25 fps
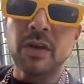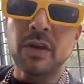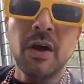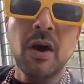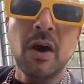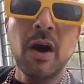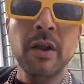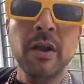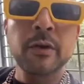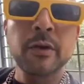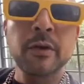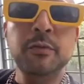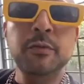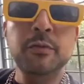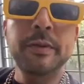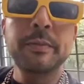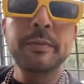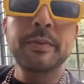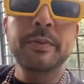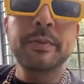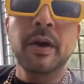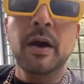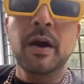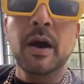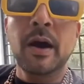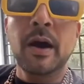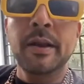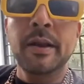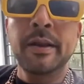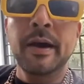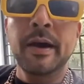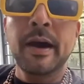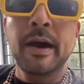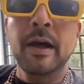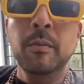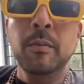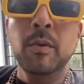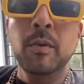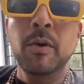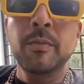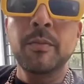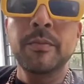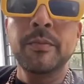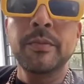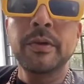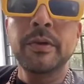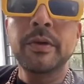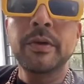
All those people are on the album,